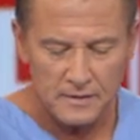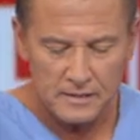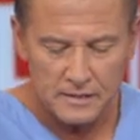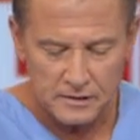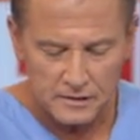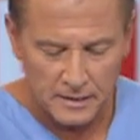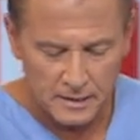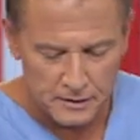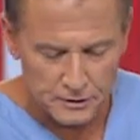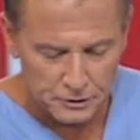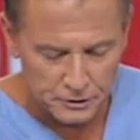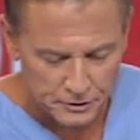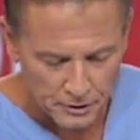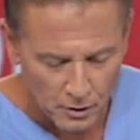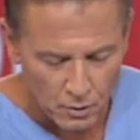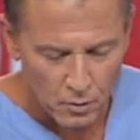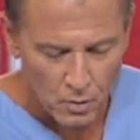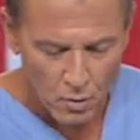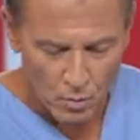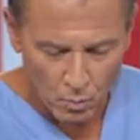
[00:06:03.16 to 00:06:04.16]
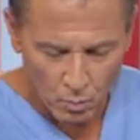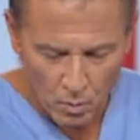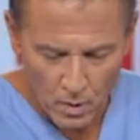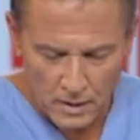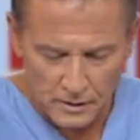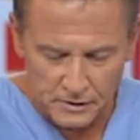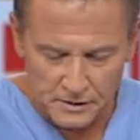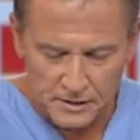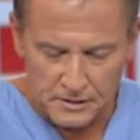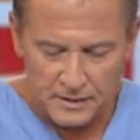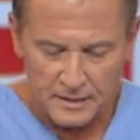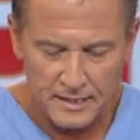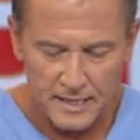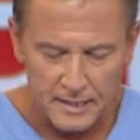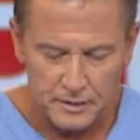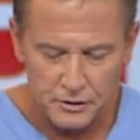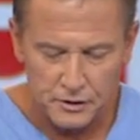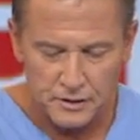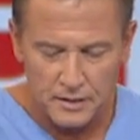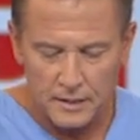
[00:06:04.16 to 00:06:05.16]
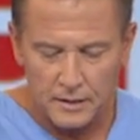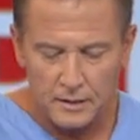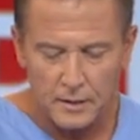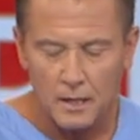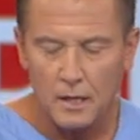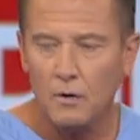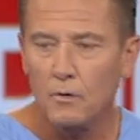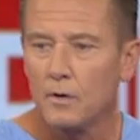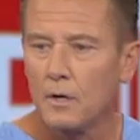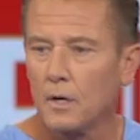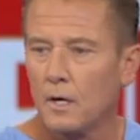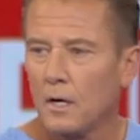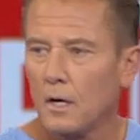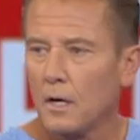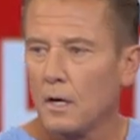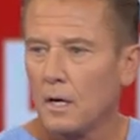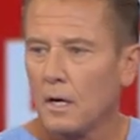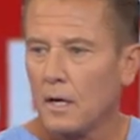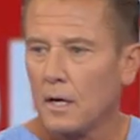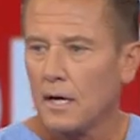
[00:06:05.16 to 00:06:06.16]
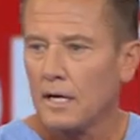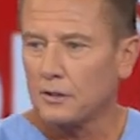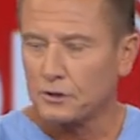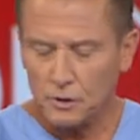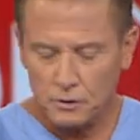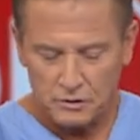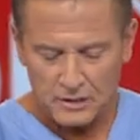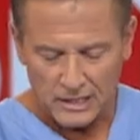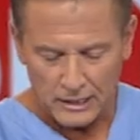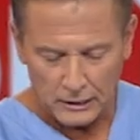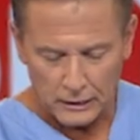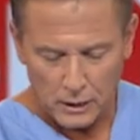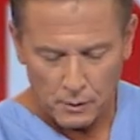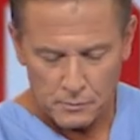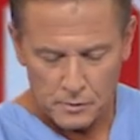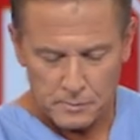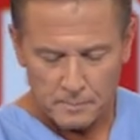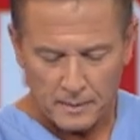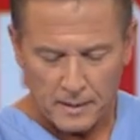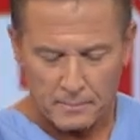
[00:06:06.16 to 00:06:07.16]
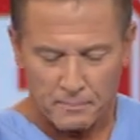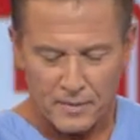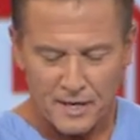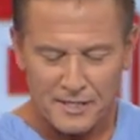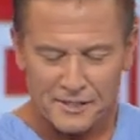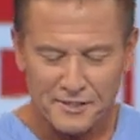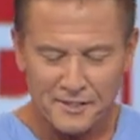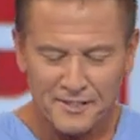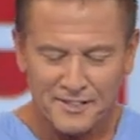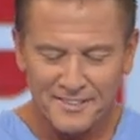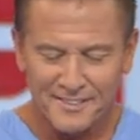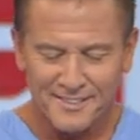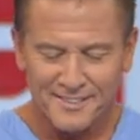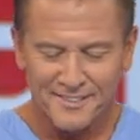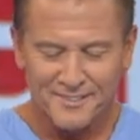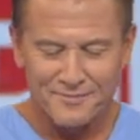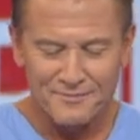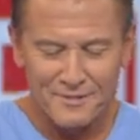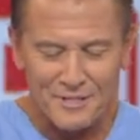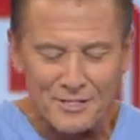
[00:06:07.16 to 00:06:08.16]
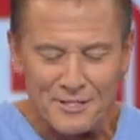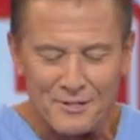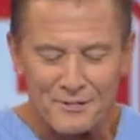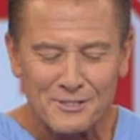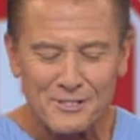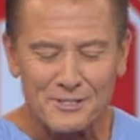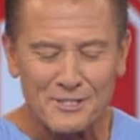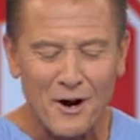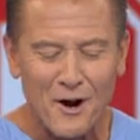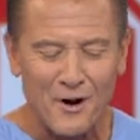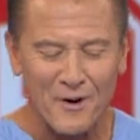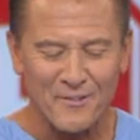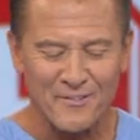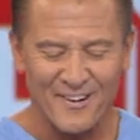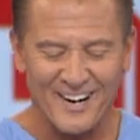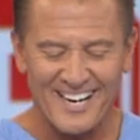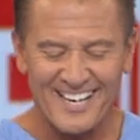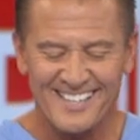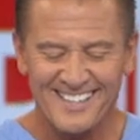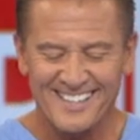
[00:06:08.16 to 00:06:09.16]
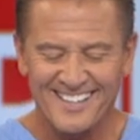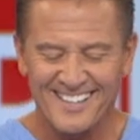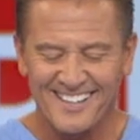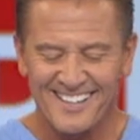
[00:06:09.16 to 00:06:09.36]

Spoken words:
these studies show, watch this in case you didn't know, it shows that it lowers blood pressure, reduces heart rate,